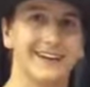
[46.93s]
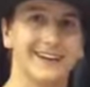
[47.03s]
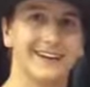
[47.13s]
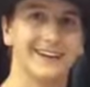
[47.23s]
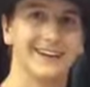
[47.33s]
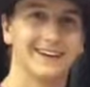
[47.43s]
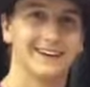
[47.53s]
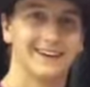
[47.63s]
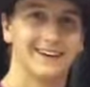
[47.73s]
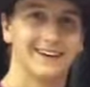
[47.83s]

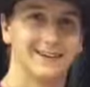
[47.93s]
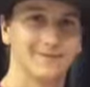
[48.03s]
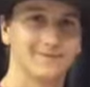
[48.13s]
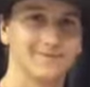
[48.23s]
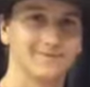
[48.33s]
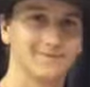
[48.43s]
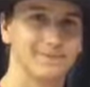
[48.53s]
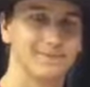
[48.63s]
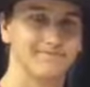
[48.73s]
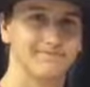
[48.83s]

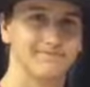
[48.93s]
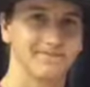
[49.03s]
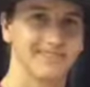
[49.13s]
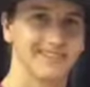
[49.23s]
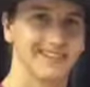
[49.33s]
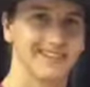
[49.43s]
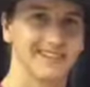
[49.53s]
[no speech]